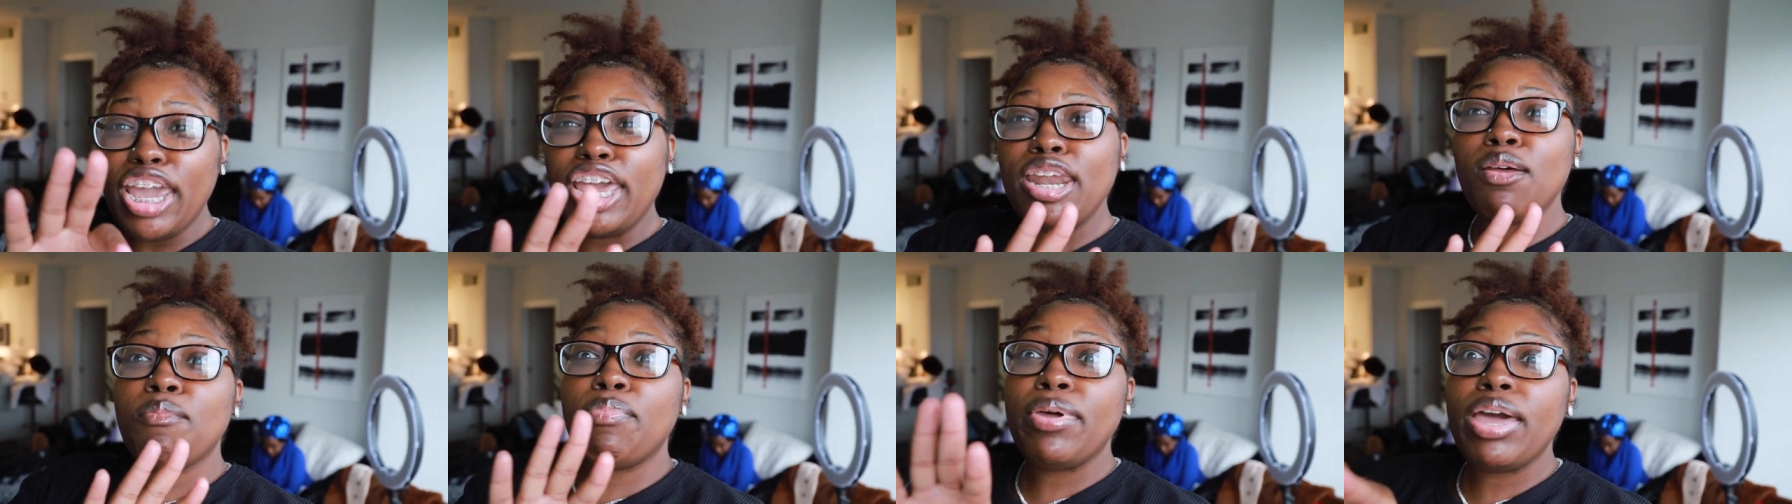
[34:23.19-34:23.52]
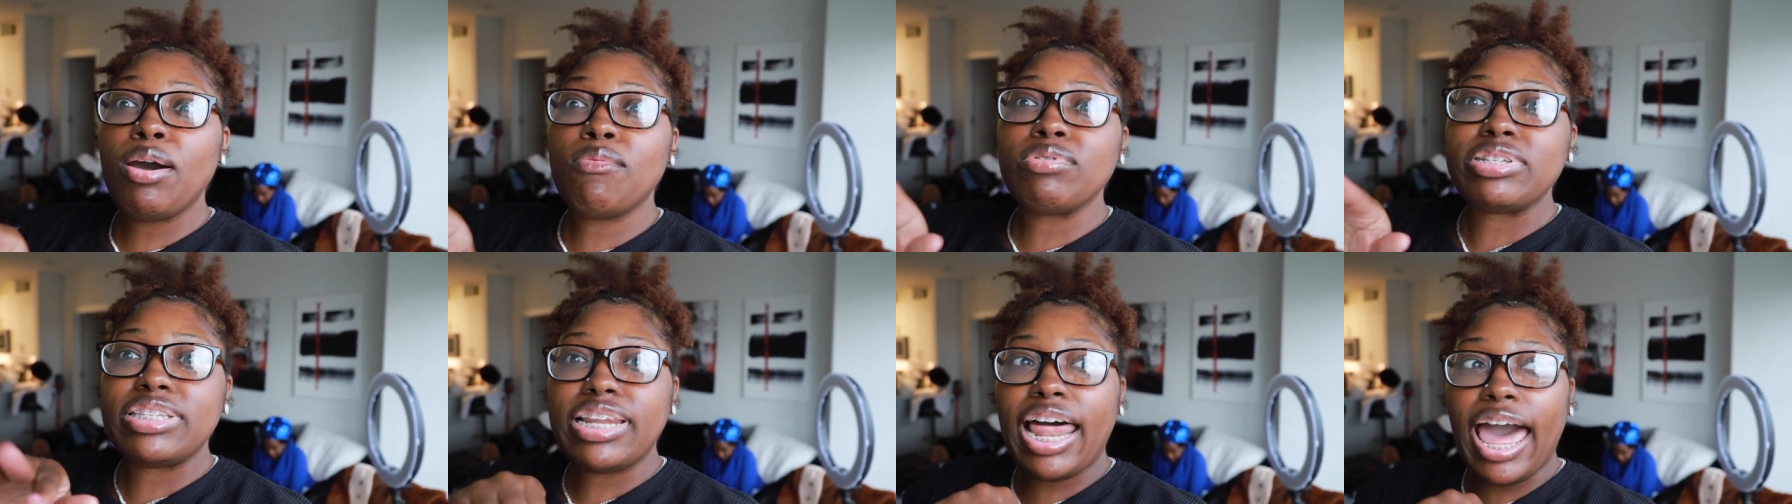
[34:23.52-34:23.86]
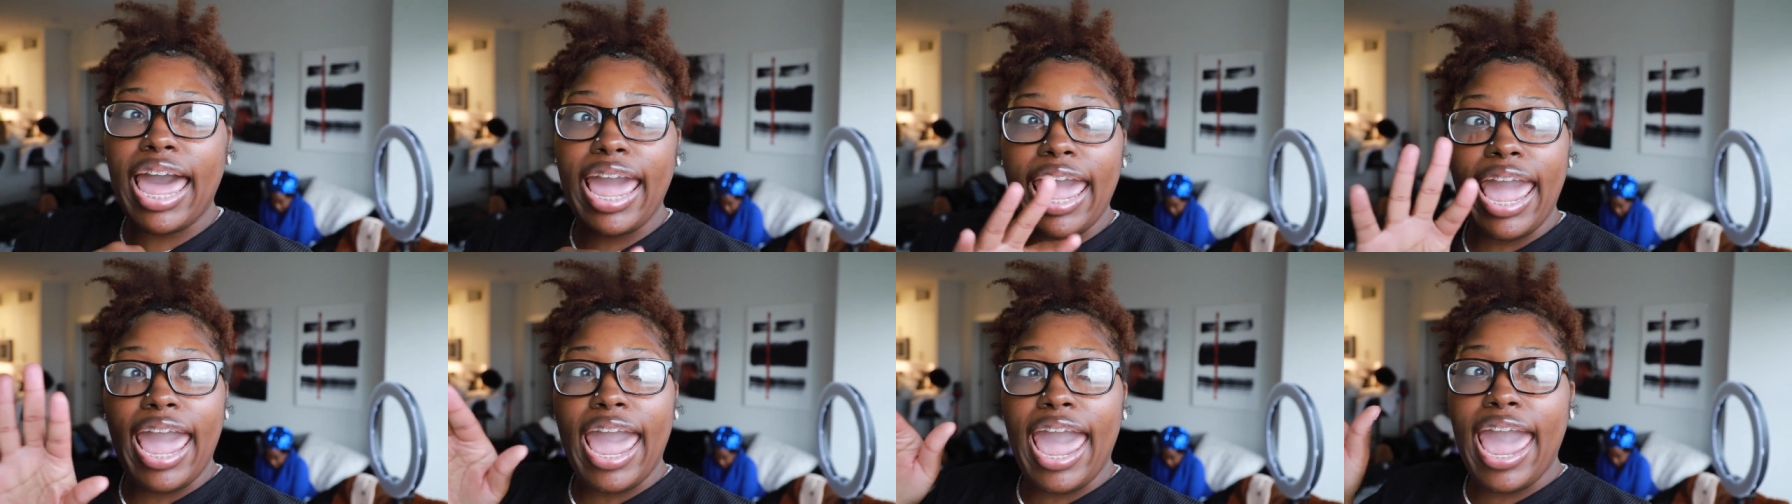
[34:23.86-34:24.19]
And the bill was
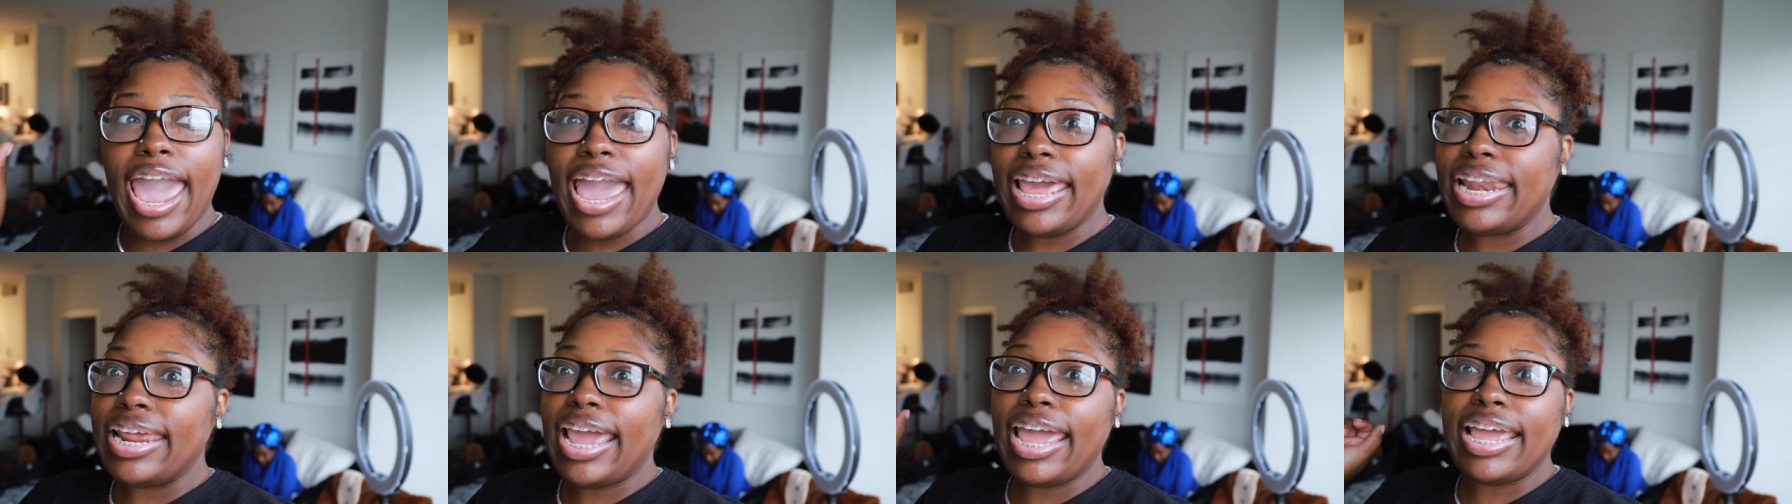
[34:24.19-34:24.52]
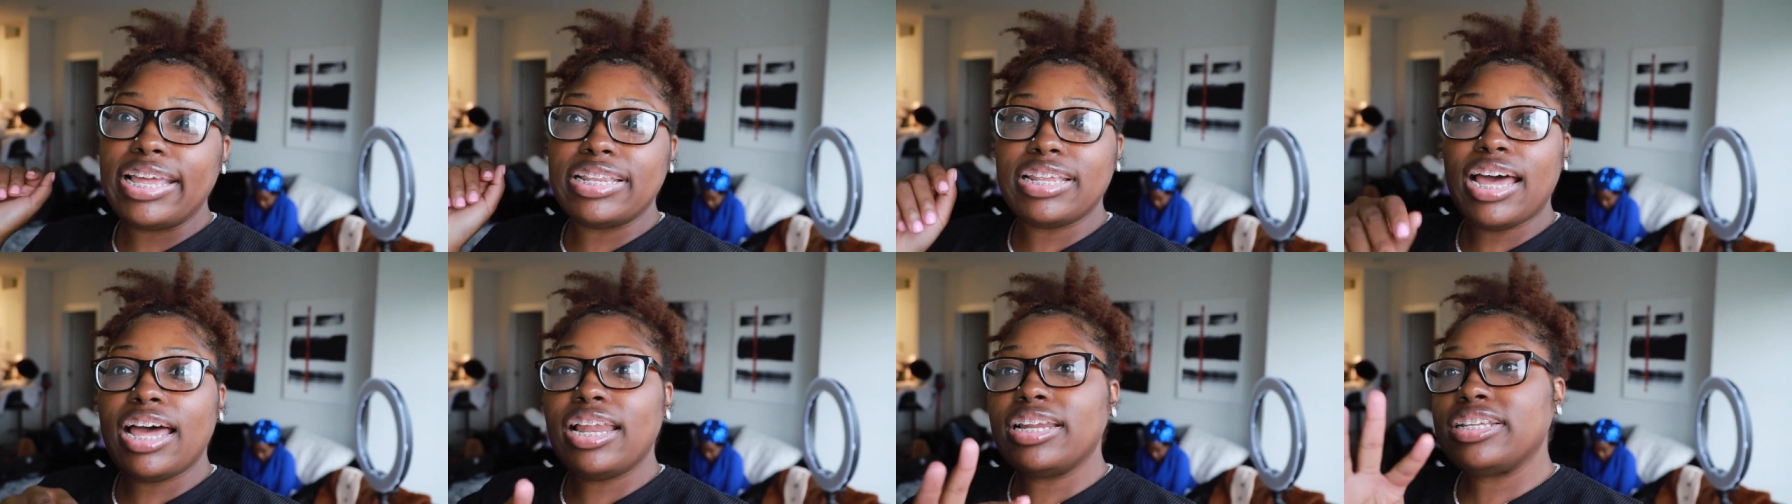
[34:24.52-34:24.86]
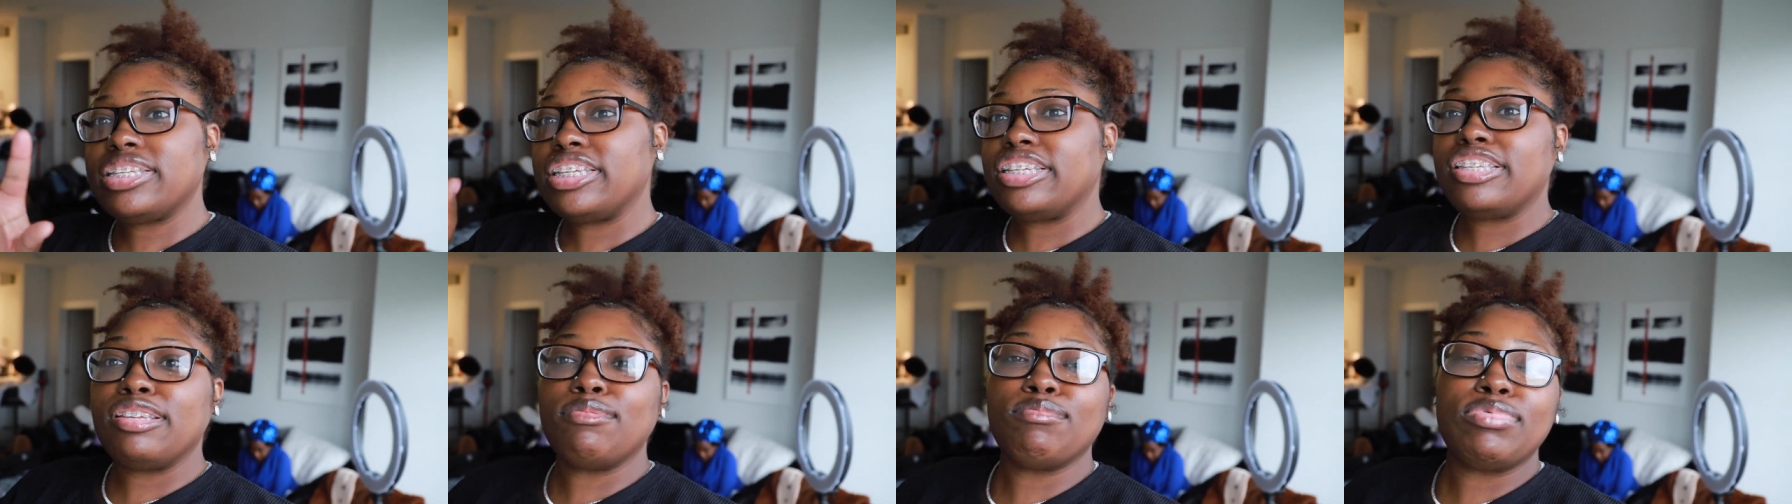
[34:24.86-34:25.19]
like eighty-eight
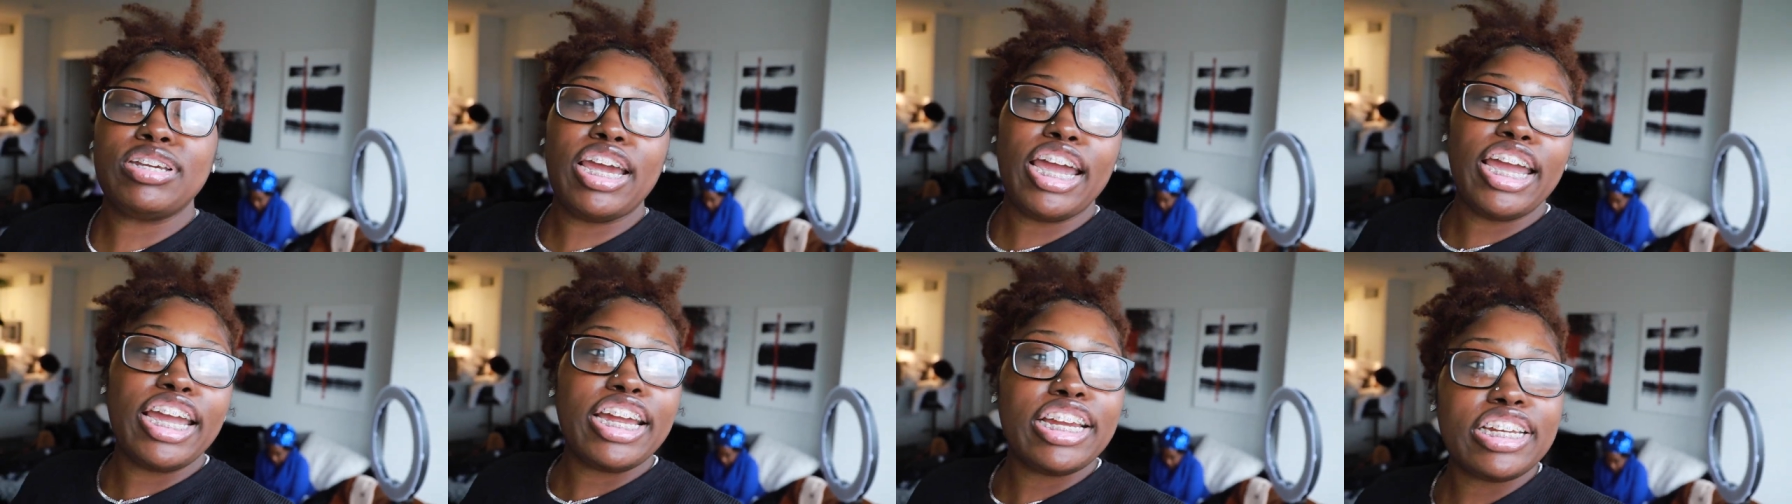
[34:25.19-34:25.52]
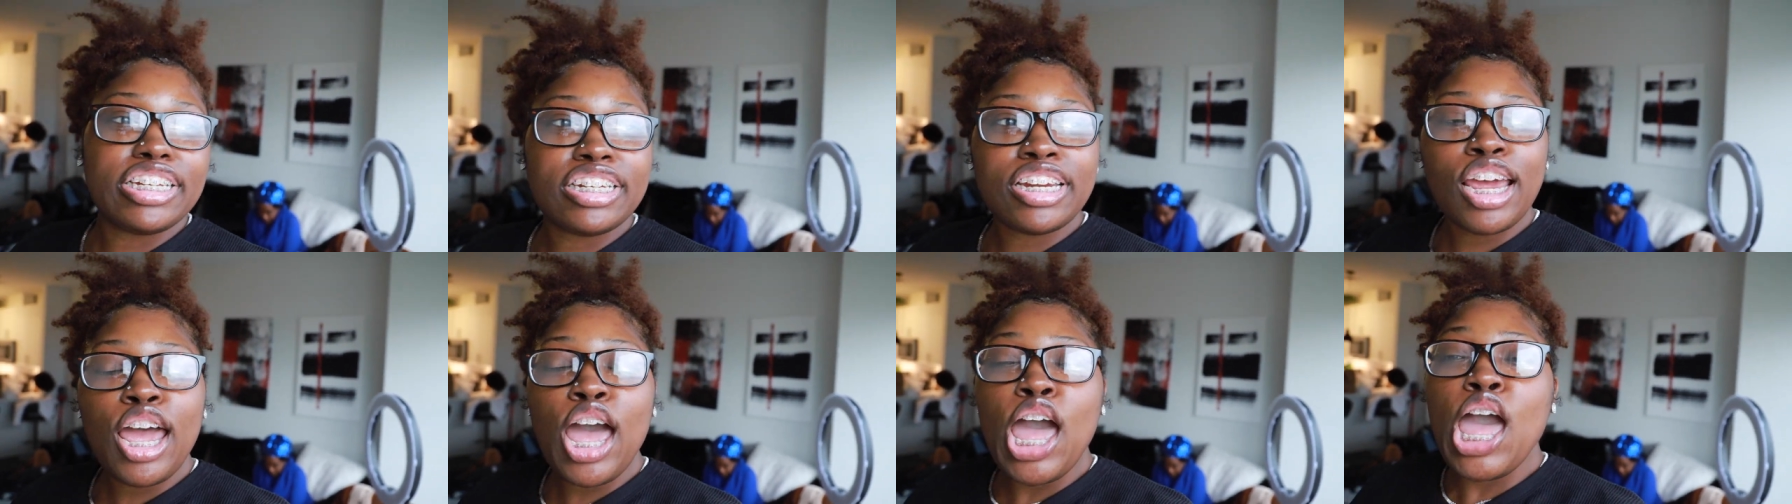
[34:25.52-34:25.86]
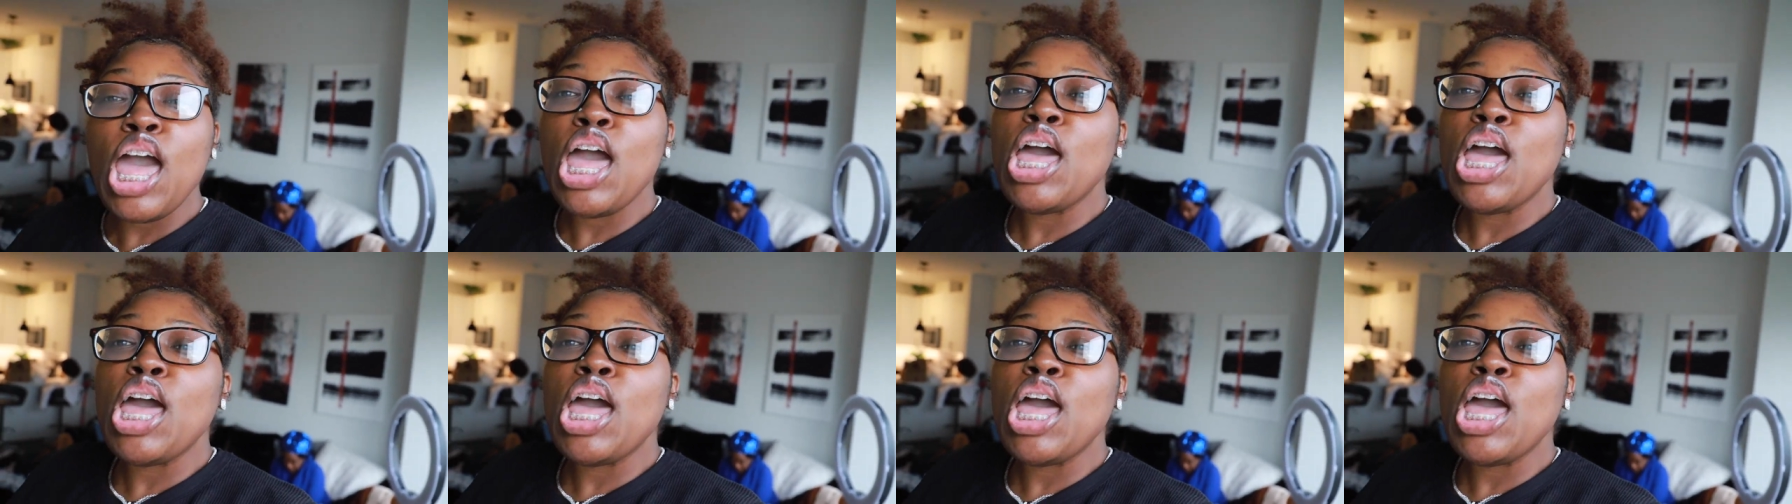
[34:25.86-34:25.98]
dollars and some change.